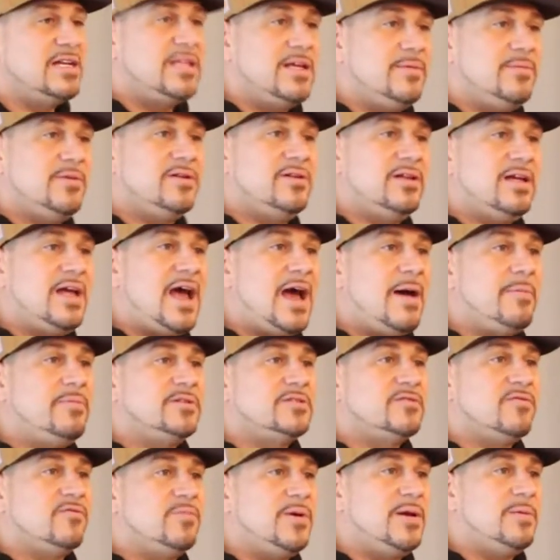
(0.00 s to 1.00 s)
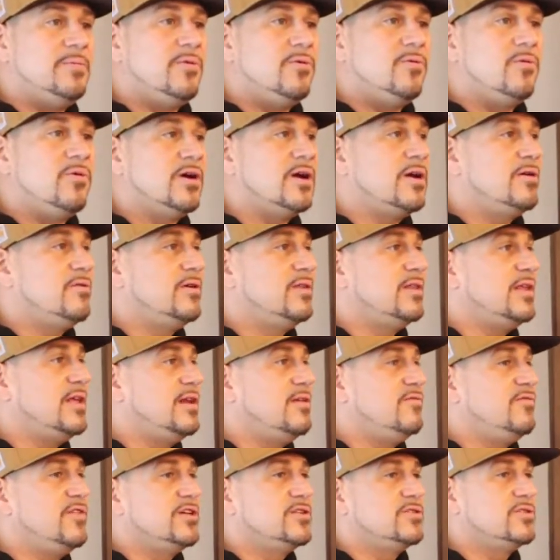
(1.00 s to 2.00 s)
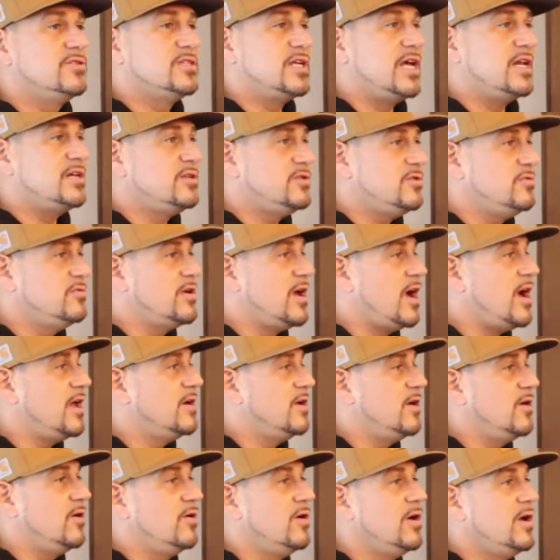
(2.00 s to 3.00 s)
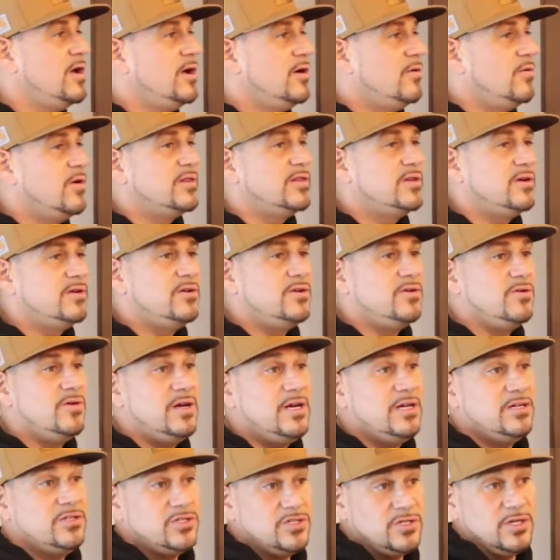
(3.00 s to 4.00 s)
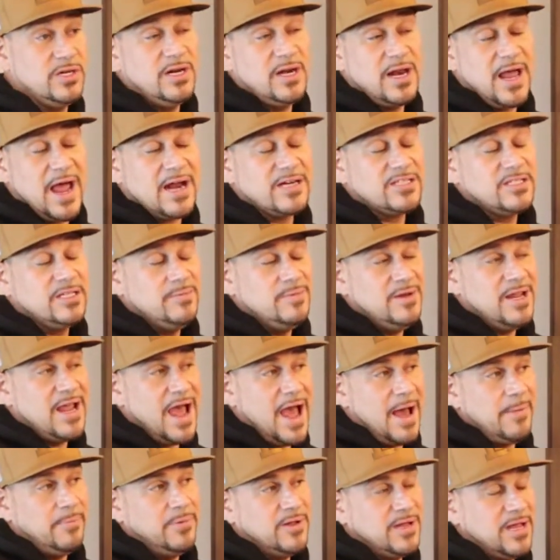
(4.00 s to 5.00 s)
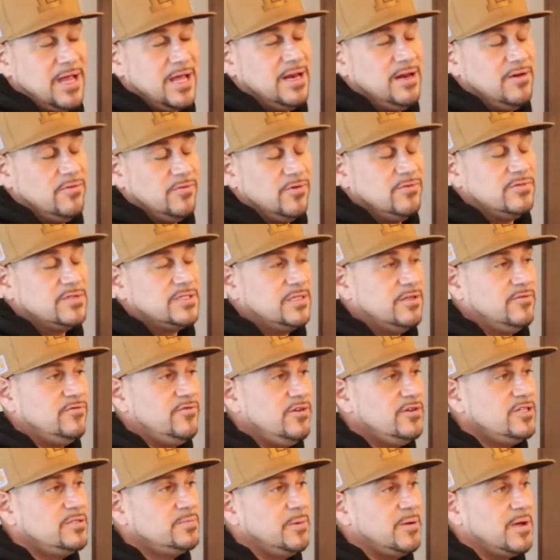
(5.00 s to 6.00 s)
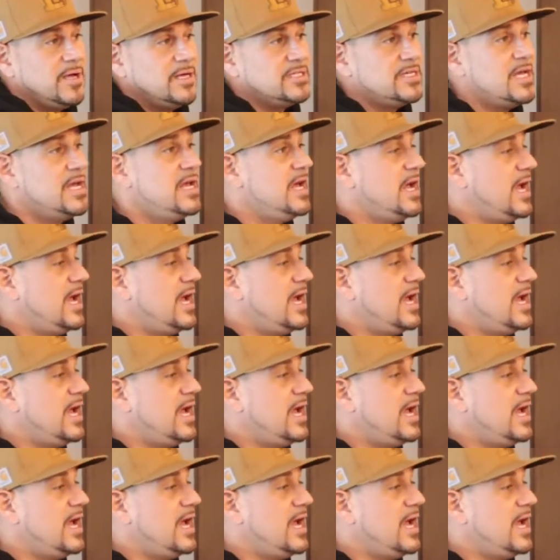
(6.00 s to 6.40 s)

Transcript: typically happens from people working with individuals that do not know what they're doing and shouldn't actually be applicating roofs in the first place.